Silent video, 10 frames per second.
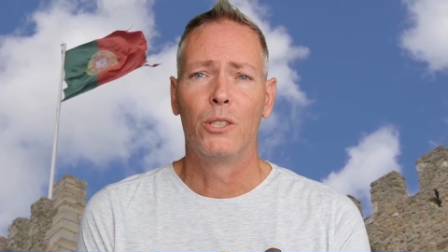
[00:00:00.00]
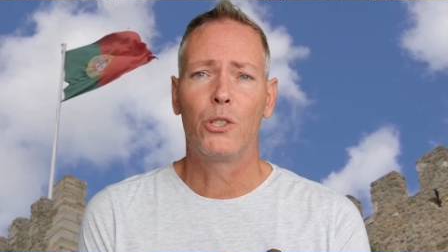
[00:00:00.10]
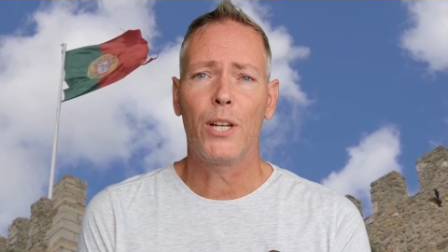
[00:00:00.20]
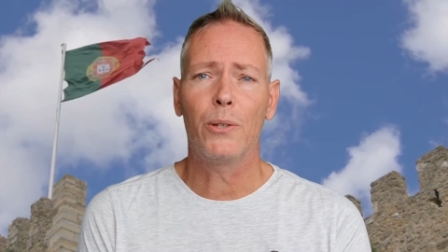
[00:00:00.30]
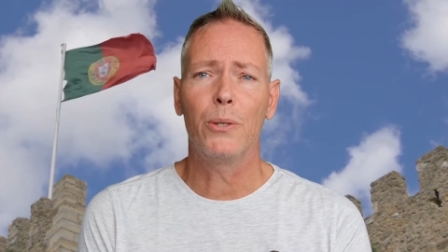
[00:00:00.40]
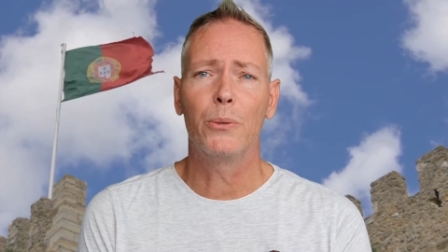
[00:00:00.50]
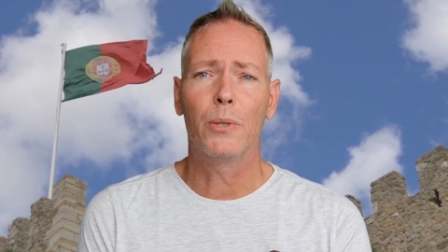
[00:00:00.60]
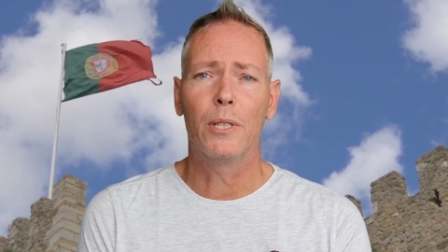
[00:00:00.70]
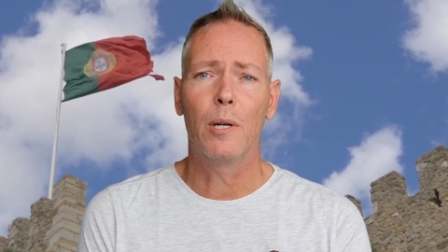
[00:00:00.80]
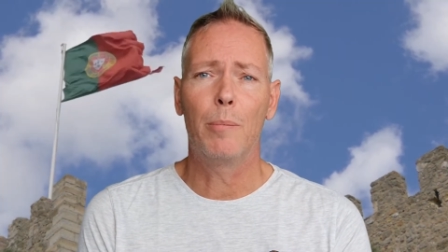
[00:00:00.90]
To tell you
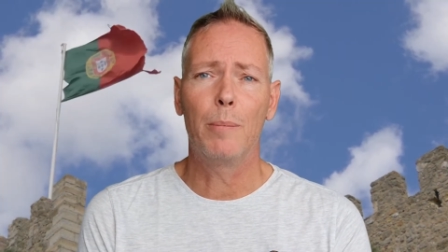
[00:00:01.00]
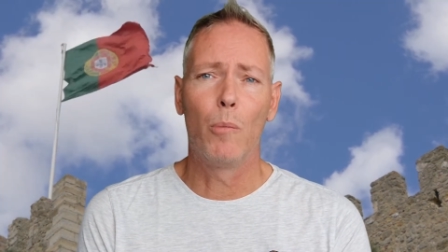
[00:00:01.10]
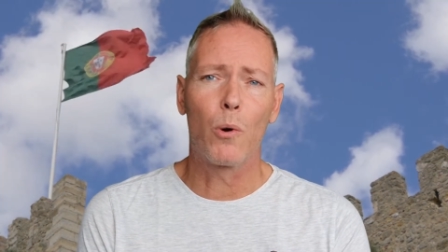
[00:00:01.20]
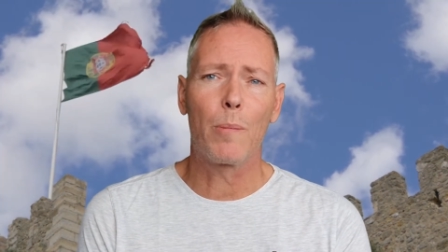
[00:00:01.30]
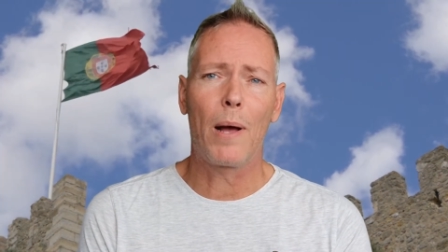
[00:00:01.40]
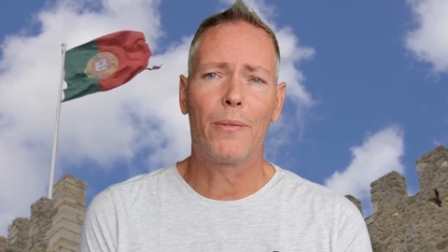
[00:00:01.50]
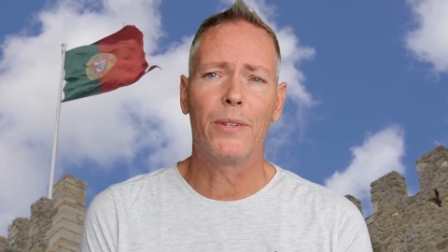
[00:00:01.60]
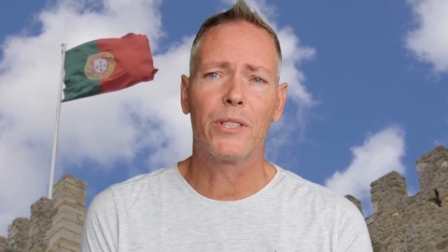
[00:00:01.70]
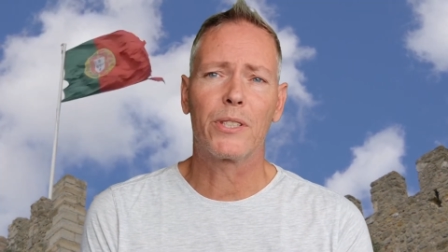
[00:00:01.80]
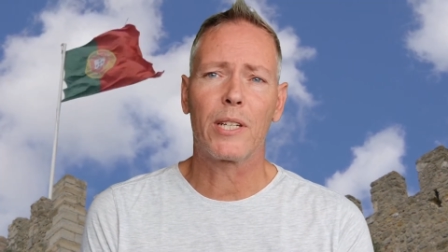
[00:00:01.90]
uh, a bit more about
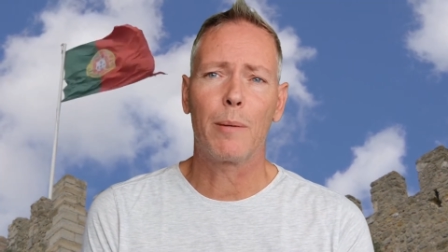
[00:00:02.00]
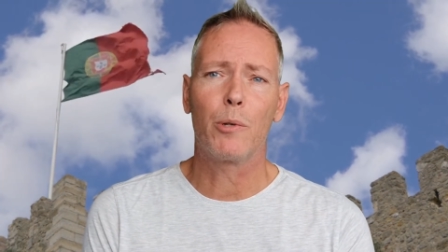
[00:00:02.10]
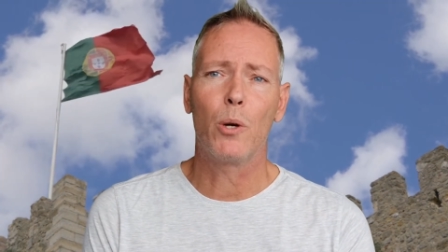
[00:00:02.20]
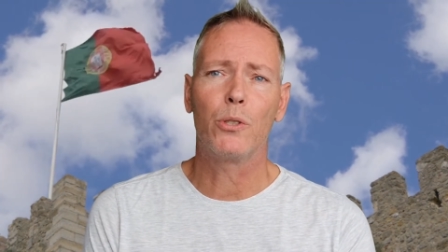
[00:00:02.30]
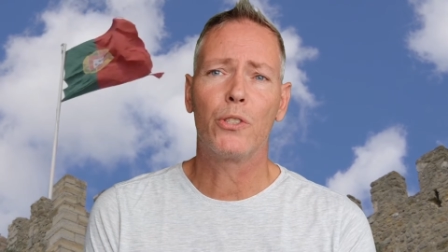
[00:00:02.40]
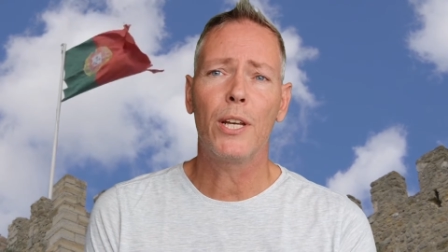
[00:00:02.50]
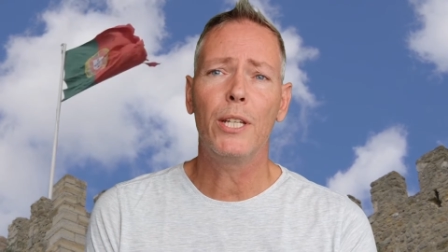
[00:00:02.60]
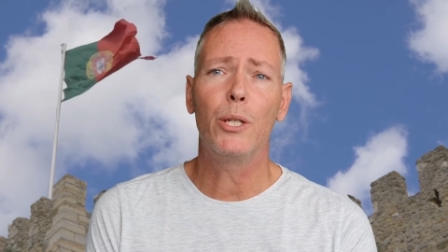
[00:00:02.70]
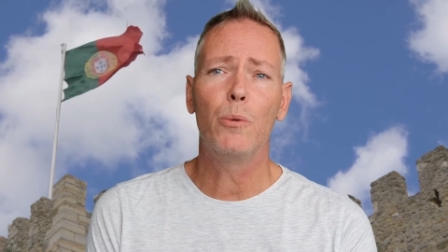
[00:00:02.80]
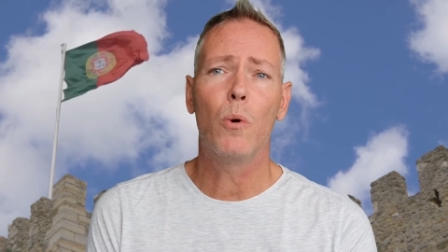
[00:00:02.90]
this, I'm going to
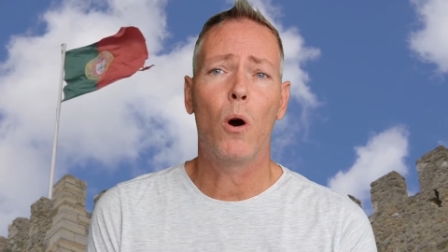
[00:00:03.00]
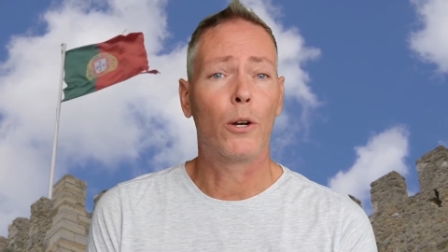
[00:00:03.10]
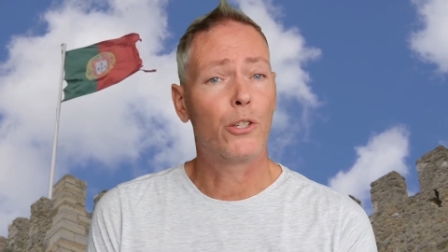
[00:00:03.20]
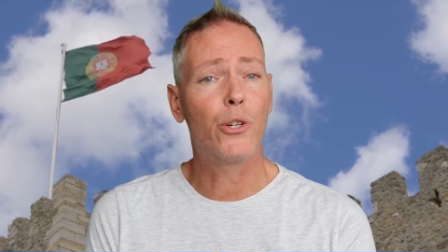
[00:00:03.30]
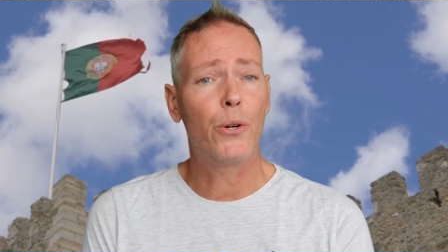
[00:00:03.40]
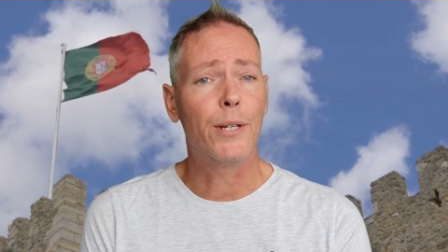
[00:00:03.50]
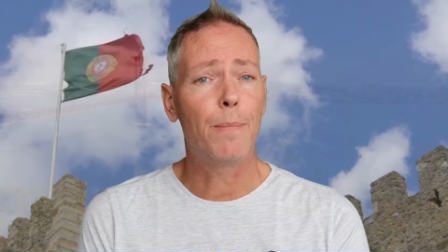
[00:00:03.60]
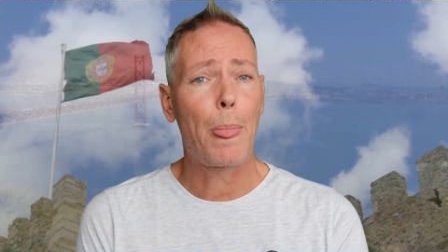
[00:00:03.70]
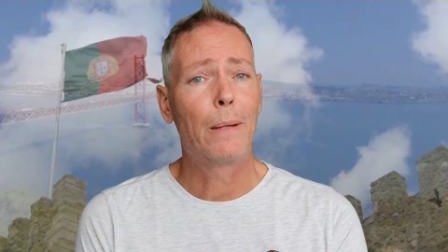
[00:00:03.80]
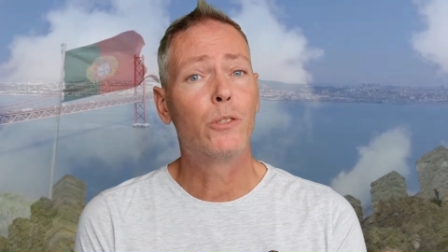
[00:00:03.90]
take you on a journey
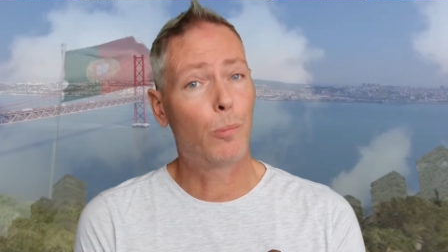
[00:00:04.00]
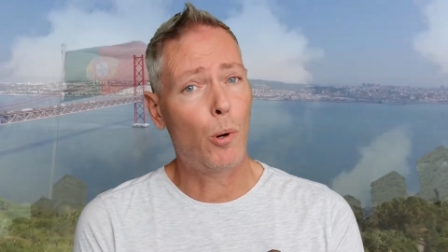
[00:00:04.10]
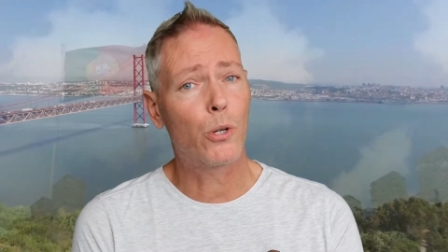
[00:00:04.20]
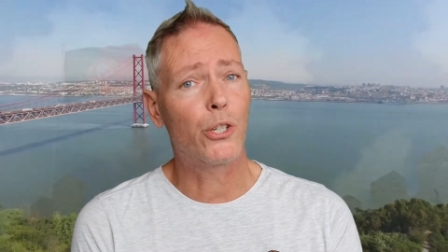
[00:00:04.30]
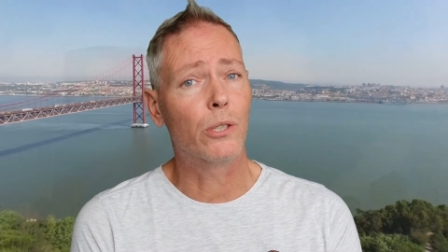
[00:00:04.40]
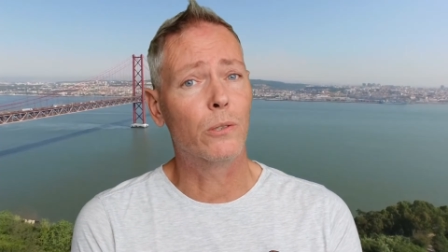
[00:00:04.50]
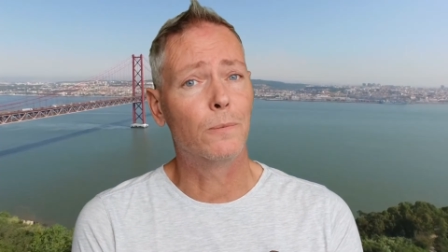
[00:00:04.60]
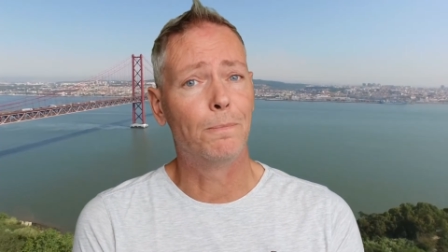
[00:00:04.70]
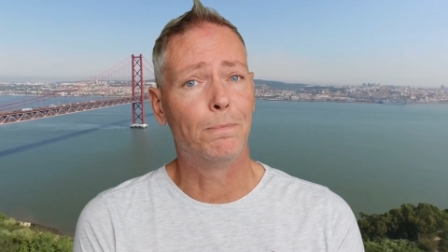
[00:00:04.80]
to Portugal.